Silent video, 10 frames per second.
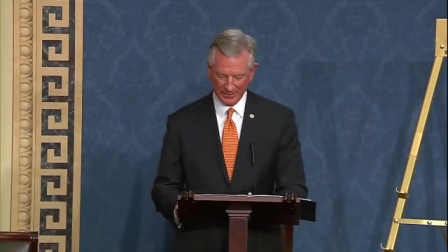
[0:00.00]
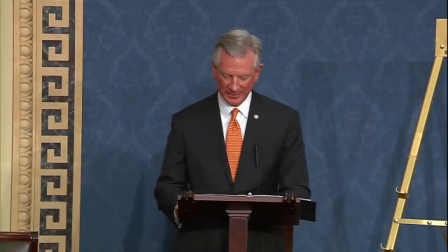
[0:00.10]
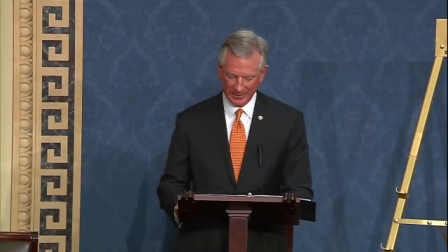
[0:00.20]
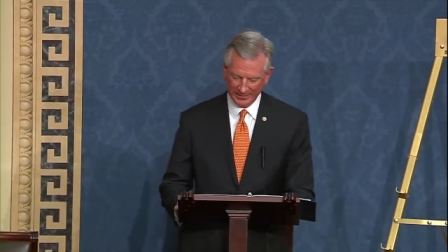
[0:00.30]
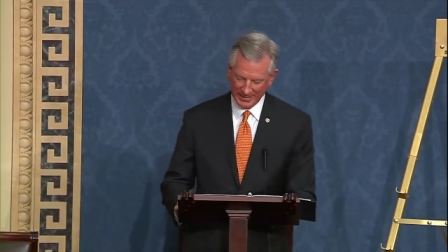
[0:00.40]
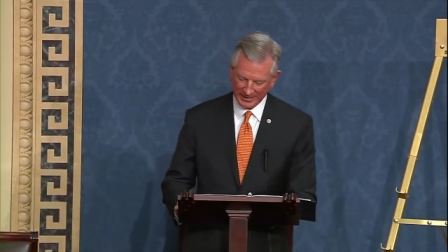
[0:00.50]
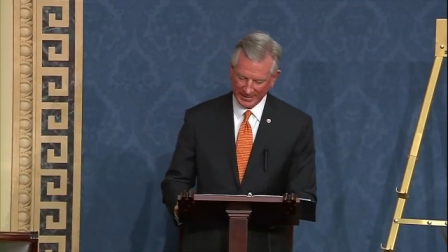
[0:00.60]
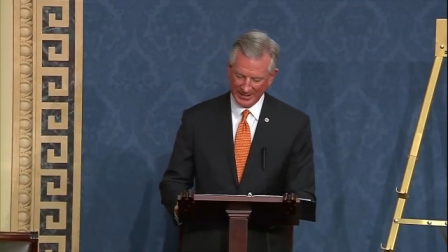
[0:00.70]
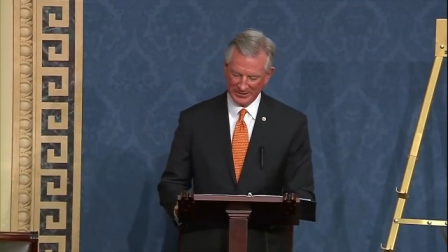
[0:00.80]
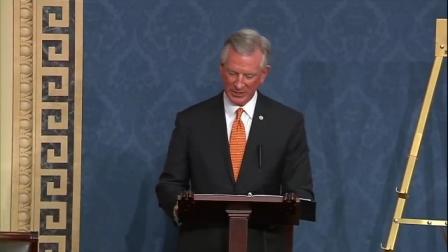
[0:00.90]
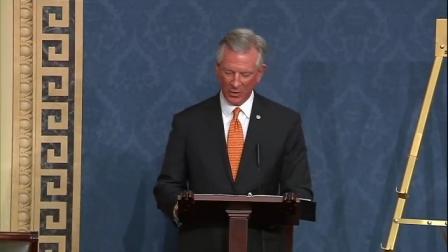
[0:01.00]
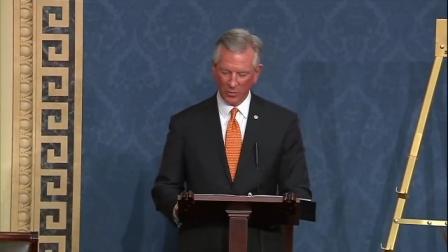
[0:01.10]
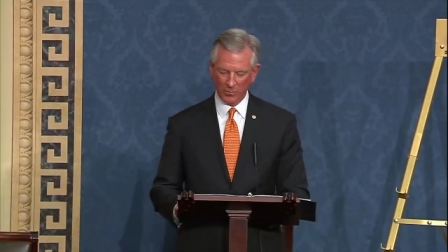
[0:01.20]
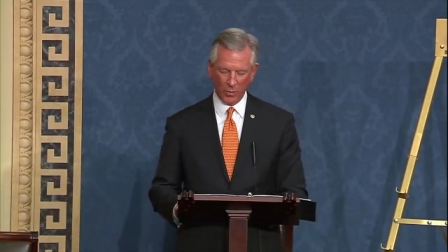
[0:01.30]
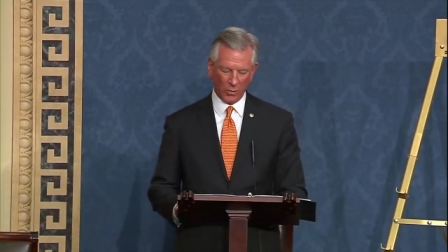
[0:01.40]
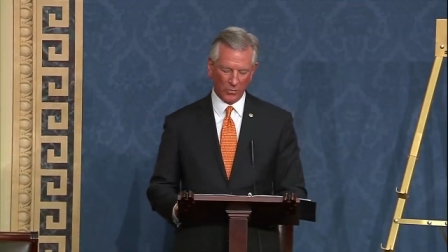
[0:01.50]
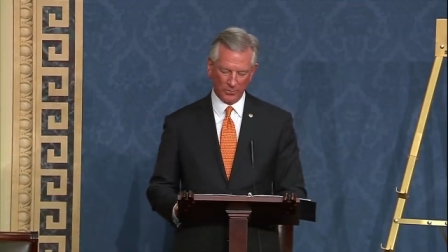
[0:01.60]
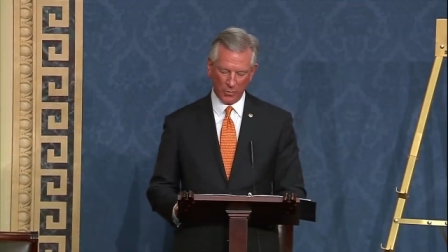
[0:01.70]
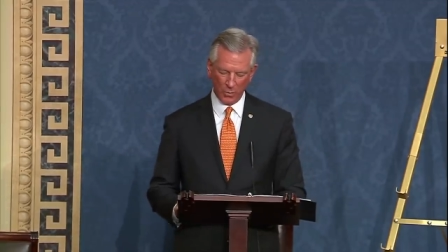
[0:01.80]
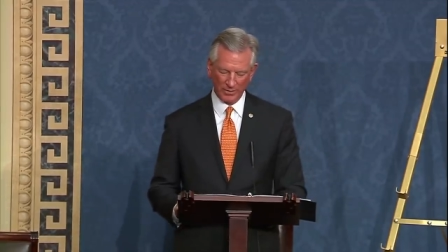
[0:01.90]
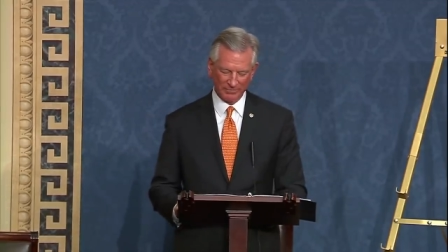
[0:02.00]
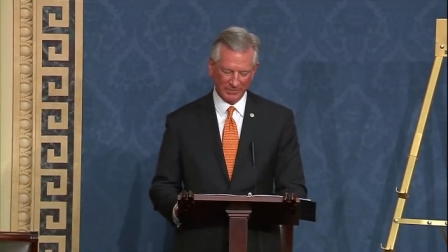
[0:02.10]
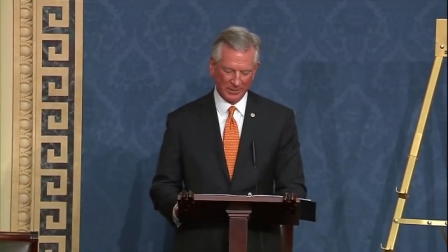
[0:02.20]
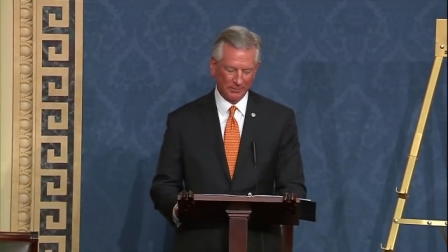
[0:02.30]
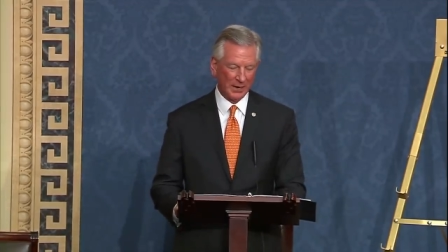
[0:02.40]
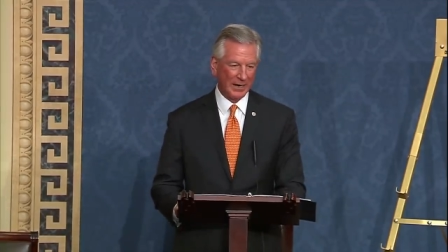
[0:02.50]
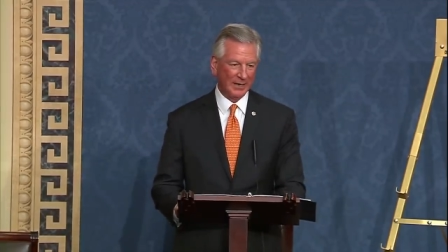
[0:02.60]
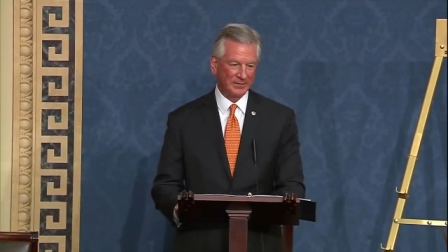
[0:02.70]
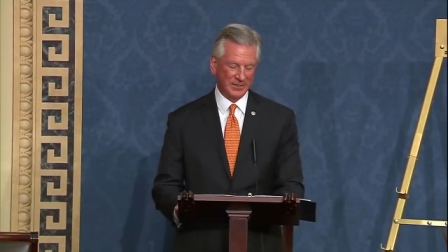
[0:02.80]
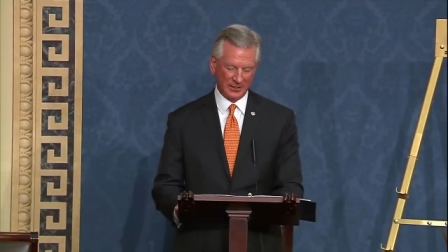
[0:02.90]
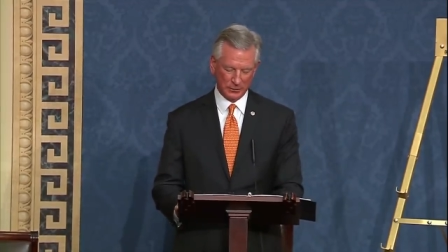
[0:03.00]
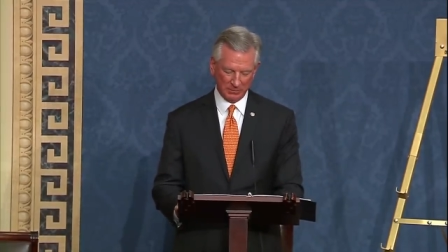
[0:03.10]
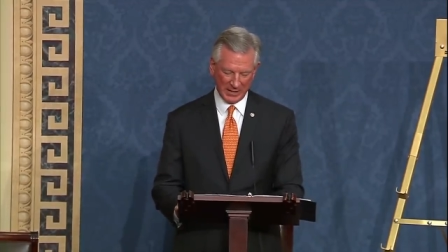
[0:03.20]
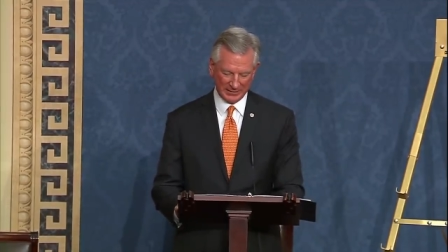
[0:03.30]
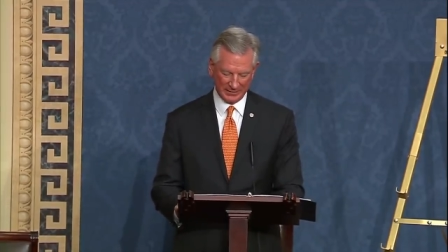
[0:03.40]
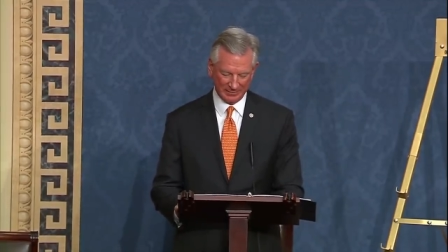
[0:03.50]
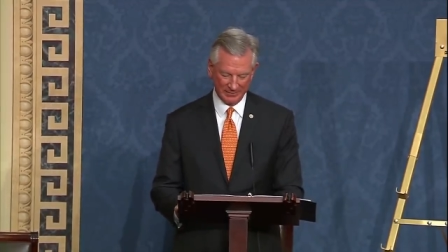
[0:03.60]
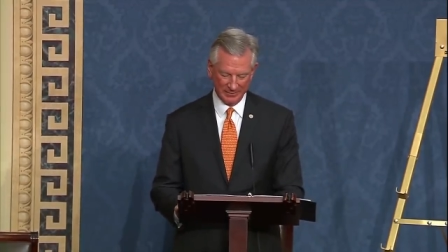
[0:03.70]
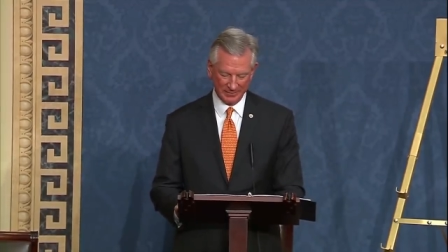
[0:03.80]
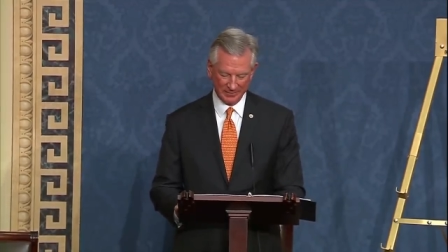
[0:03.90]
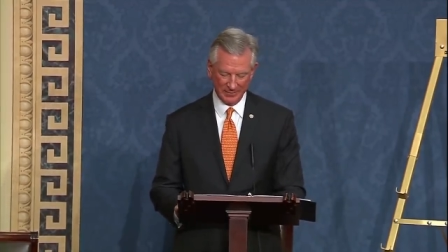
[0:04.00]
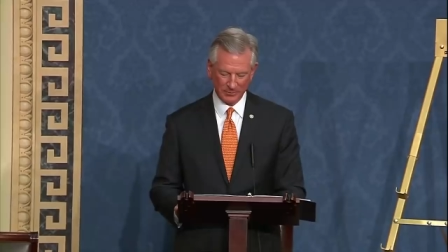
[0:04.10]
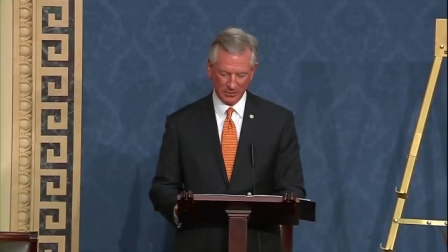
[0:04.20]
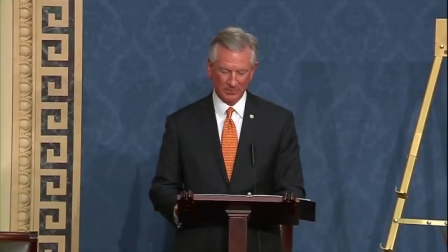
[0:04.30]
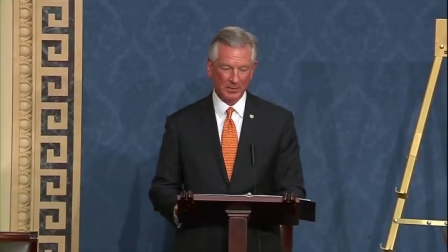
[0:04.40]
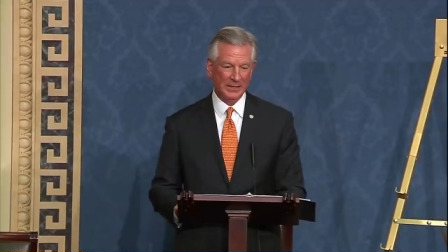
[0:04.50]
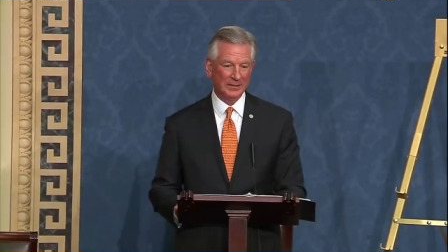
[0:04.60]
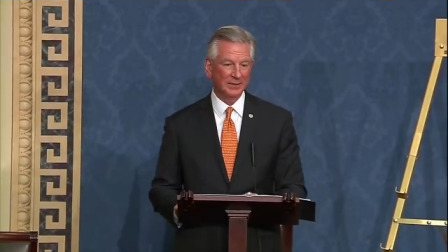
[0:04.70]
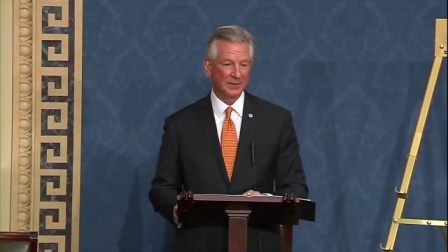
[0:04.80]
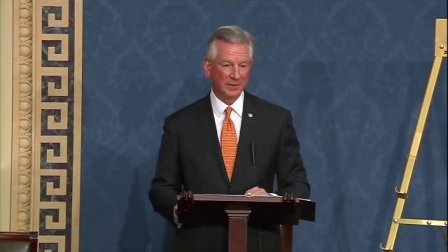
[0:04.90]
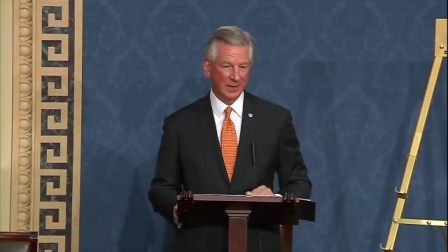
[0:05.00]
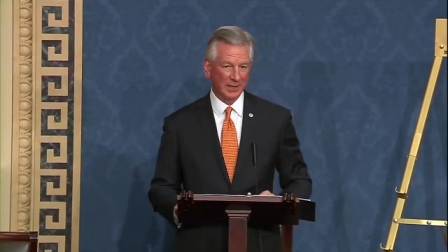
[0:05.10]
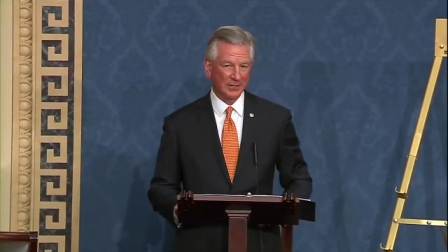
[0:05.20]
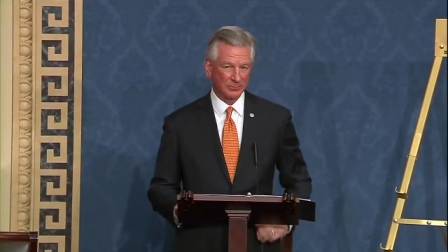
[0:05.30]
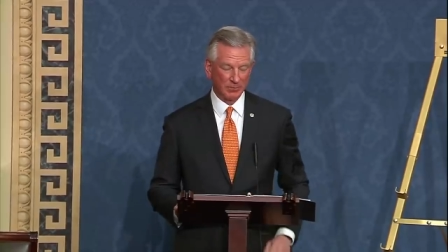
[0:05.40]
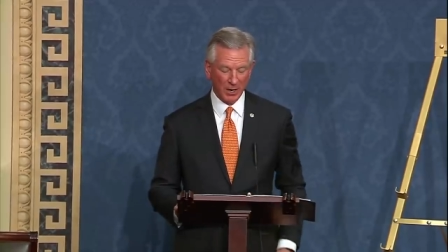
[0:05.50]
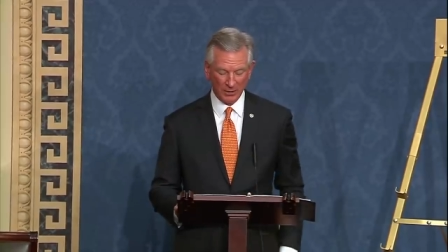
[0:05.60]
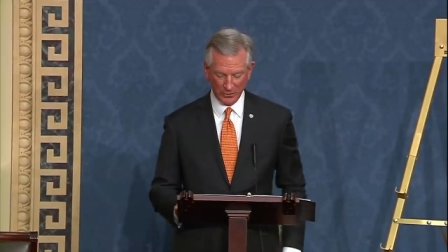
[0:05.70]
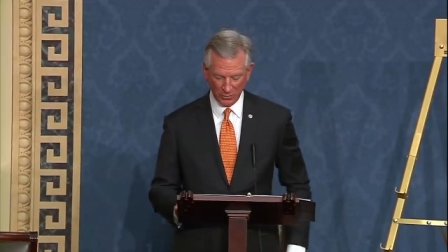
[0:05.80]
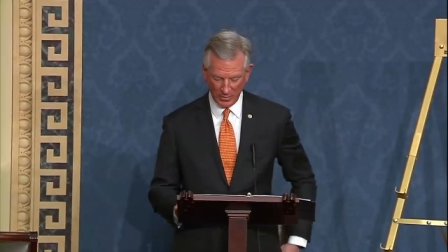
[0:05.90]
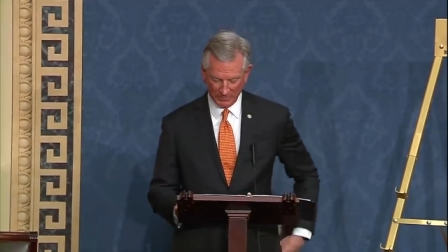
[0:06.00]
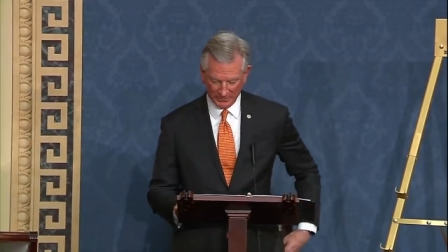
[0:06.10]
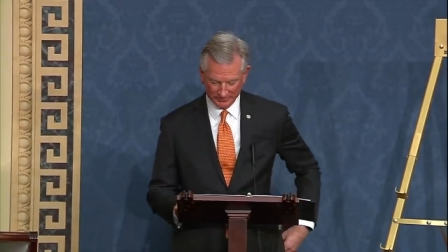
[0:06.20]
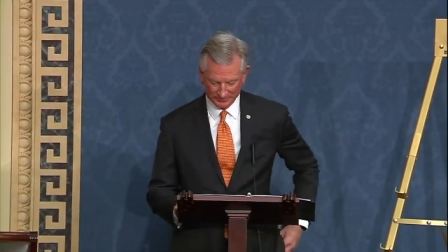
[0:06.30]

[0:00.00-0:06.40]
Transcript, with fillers: and decades old, poor, poorly fitted pads and expecting them to compete against modern equipment.